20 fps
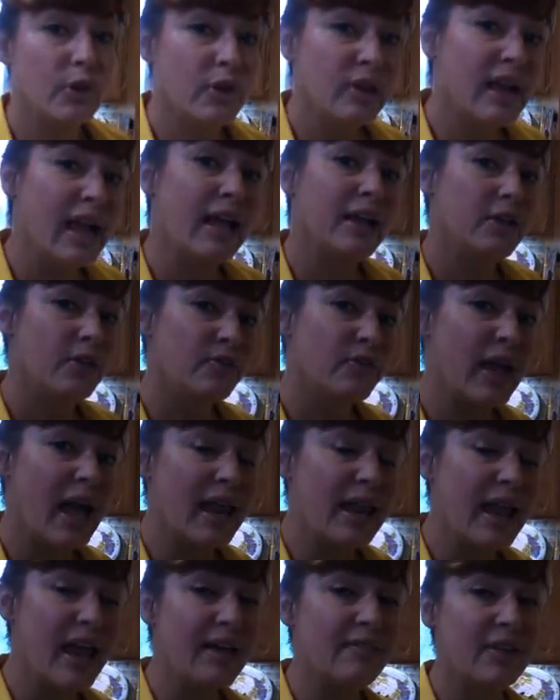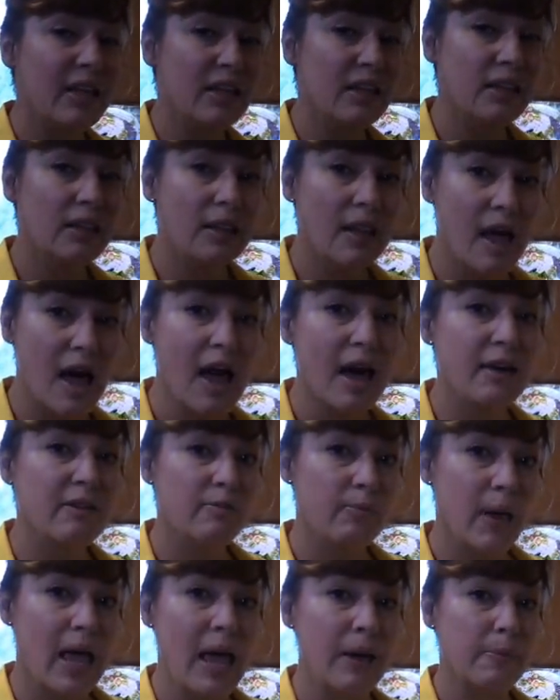You've got to have a lot
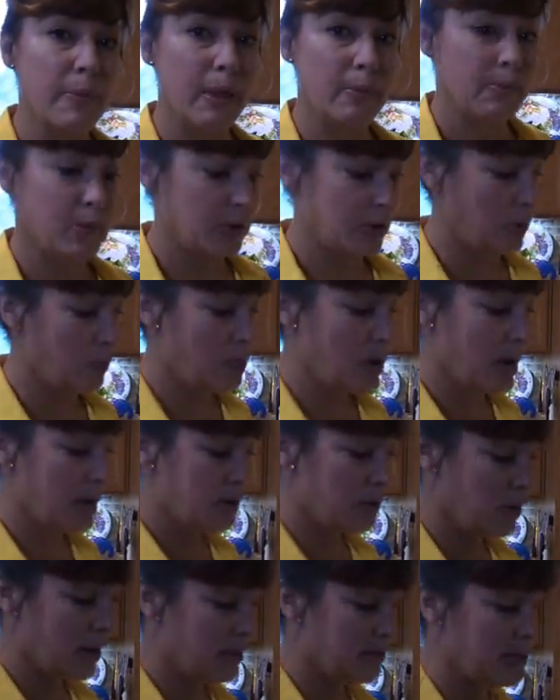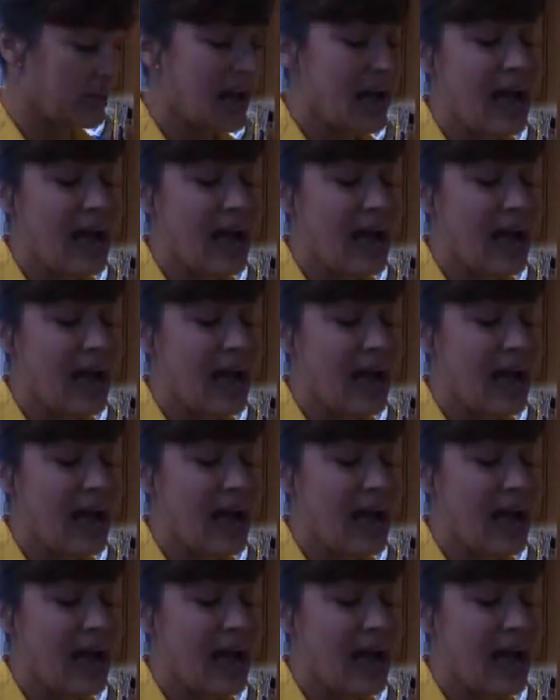of black pepper in a white gravy.